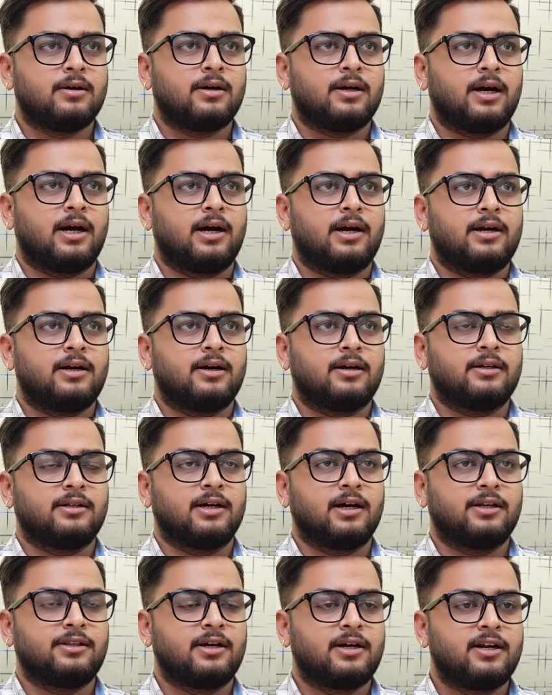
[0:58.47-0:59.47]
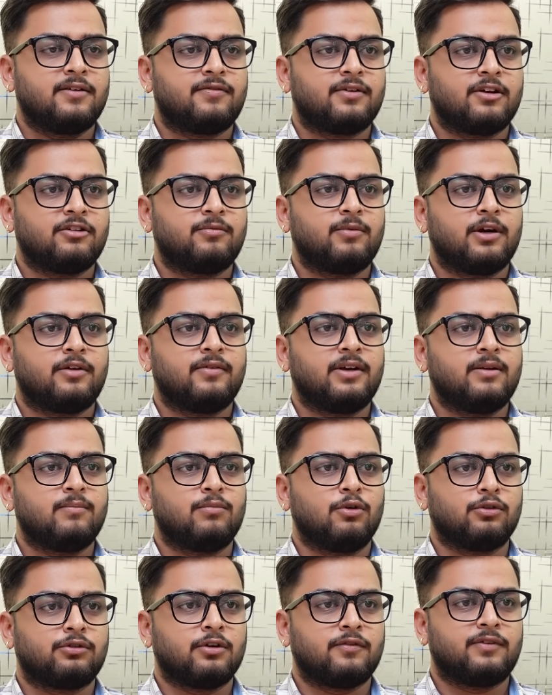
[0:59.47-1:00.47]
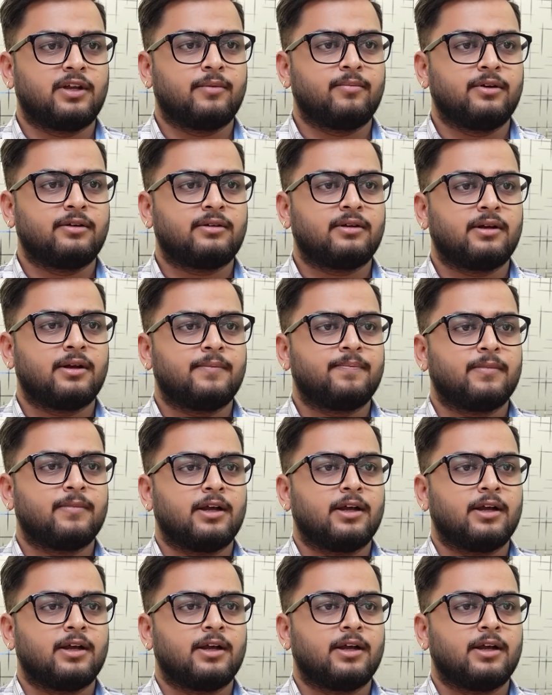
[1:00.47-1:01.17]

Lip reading: And the other difference between both of them is,